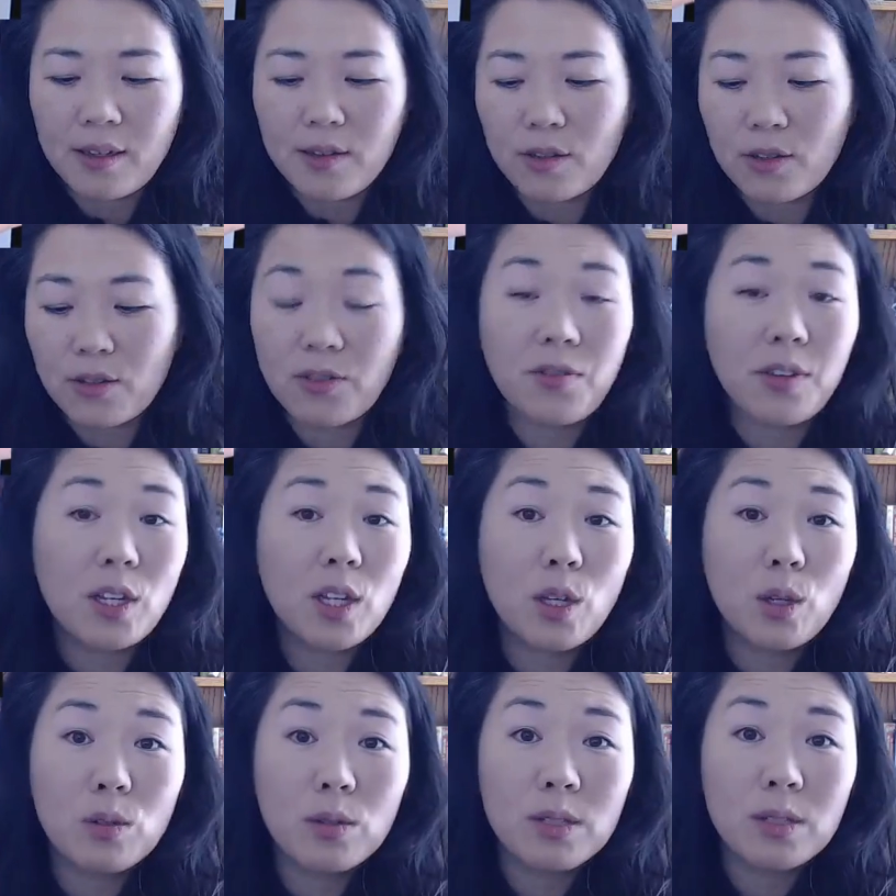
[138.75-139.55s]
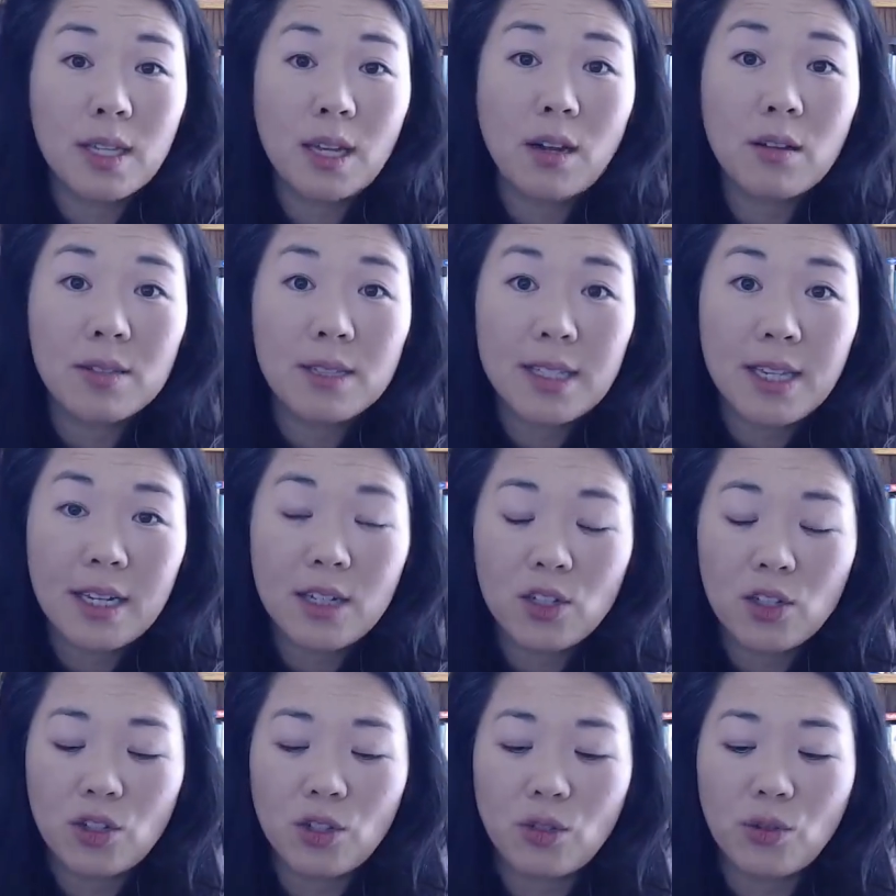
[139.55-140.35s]
And there's videos that I'll
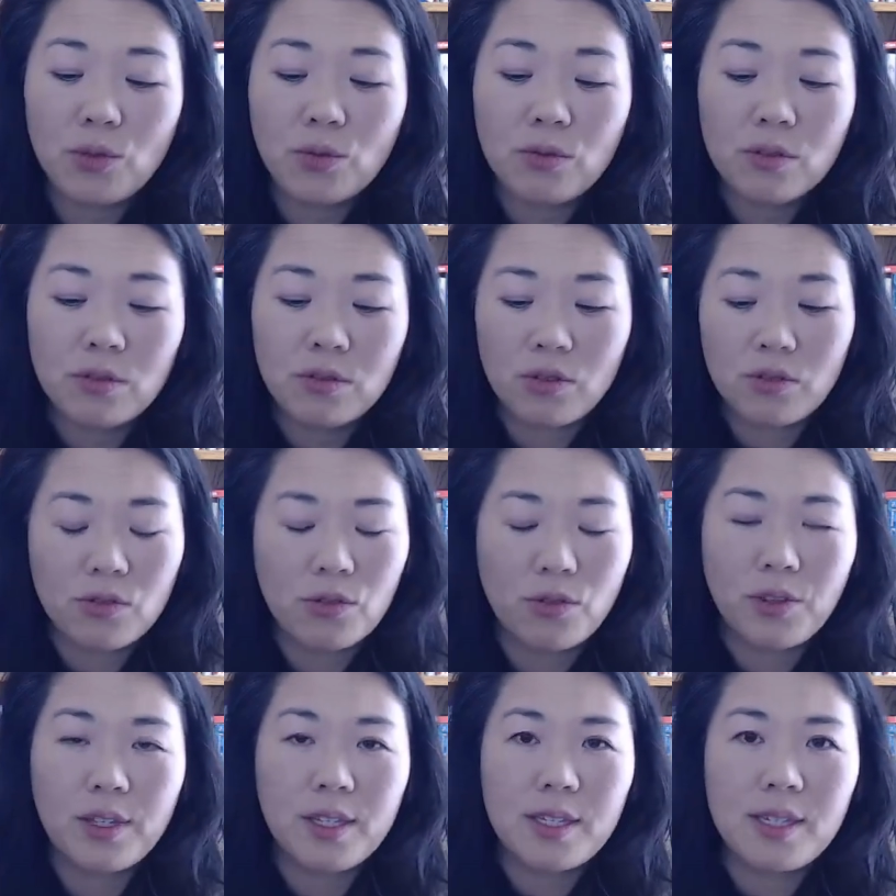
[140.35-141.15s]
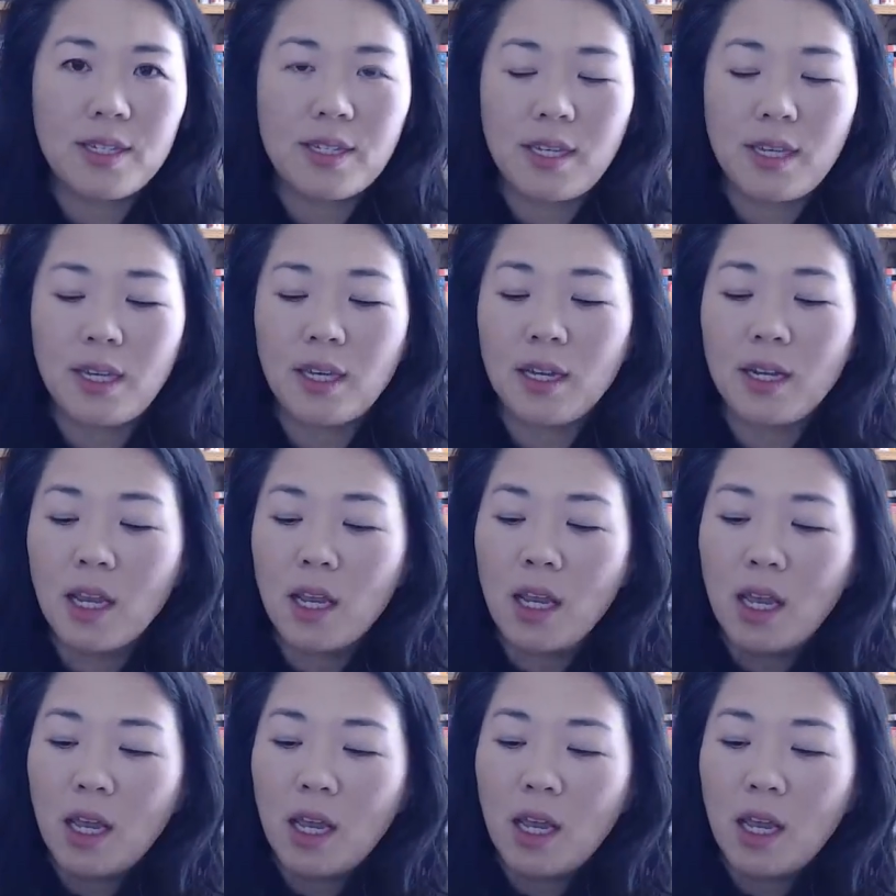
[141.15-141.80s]
send you so you can see it.